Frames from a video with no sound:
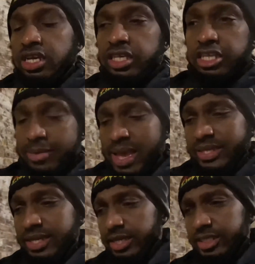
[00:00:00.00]
You see me,
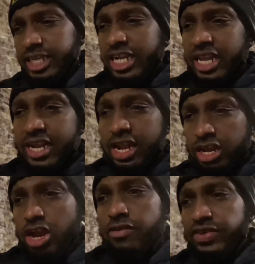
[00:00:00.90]
sir? Sheldon and
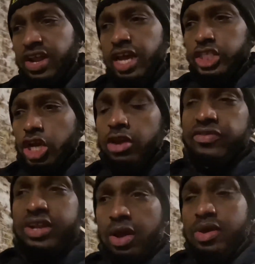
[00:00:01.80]
Gervin or
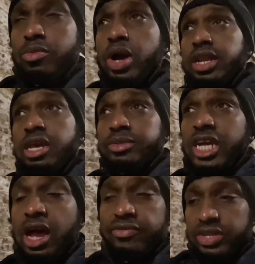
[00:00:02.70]
Jervin or Raymond,
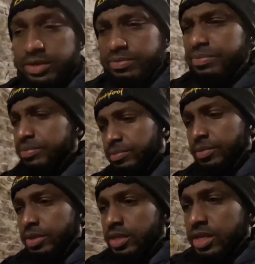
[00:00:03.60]
Jarvin.
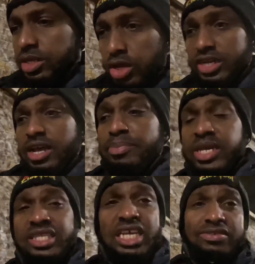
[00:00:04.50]
Now you know
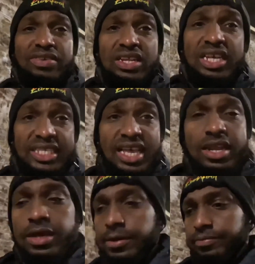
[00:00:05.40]
Petersfield, sad.